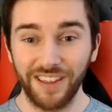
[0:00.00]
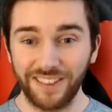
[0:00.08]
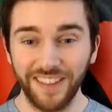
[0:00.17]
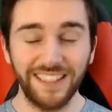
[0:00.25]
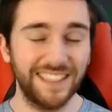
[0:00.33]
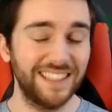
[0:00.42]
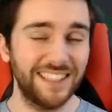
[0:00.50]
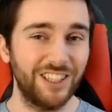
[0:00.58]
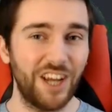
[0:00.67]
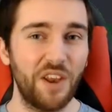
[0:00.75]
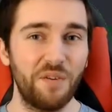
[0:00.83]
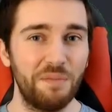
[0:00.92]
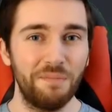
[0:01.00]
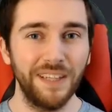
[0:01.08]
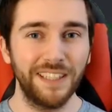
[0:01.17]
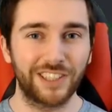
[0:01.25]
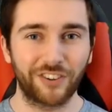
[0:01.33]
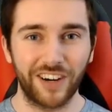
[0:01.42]
this is a genuine
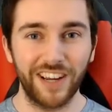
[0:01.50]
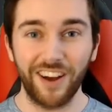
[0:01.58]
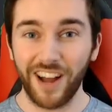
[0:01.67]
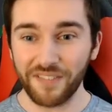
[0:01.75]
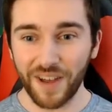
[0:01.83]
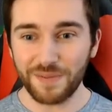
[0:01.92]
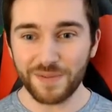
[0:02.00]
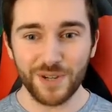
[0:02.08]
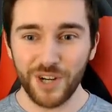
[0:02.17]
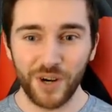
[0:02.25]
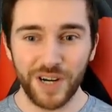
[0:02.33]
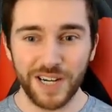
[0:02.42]
mystery. I have absolutely no